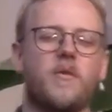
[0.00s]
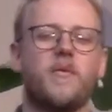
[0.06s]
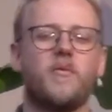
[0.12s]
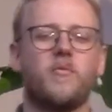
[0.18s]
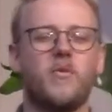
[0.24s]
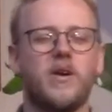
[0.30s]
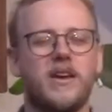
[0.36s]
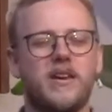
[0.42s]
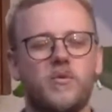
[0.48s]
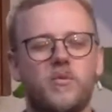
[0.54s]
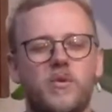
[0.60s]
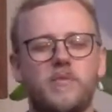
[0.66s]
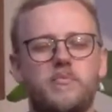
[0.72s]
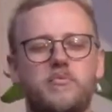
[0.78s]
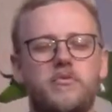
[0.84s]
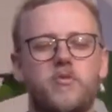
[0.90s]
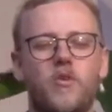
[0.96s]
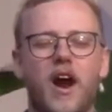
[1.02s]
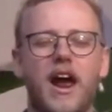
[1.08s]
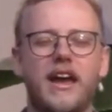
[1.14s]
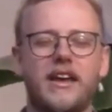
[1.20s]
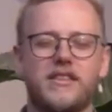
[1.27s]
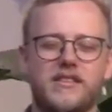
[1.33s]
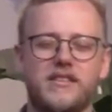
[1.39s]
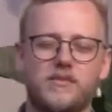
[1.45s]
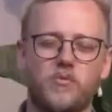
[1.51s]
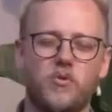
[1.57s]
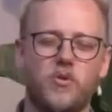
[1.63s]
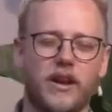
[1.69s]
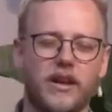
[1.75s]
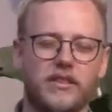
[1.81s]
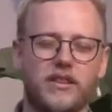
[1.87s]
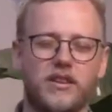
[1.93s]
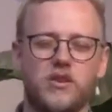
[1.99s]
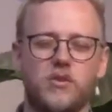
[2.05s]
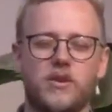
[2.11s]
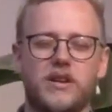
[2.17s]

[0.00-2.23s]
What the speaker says: And we pray this morning that you